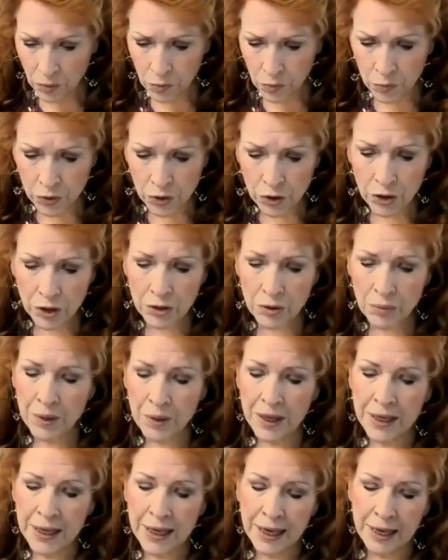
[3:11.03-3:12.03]
We're going to
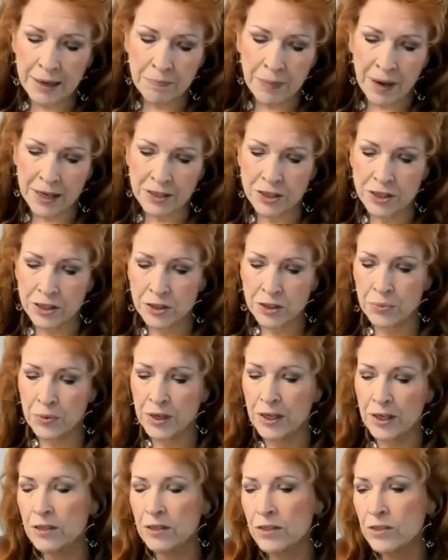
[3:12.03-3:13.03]
begin by just
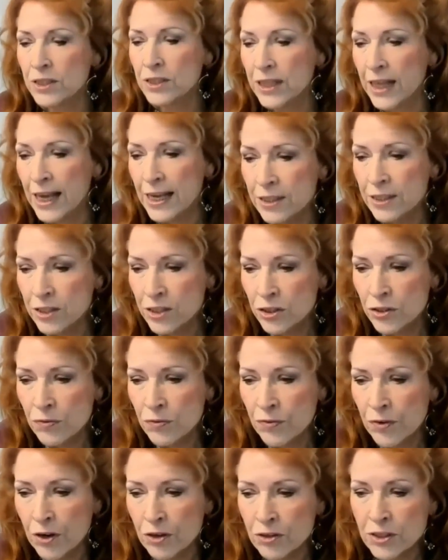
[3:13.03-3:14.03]
reading those last
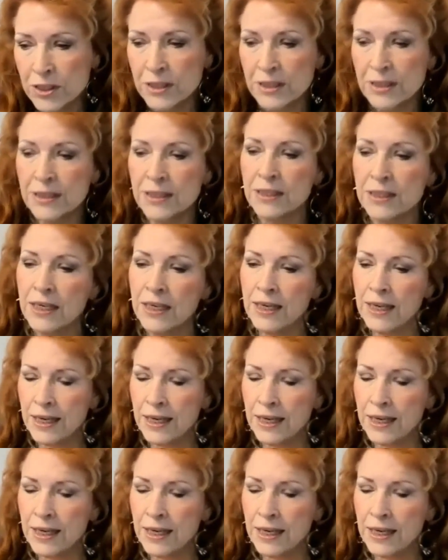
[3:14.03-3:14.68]
two verses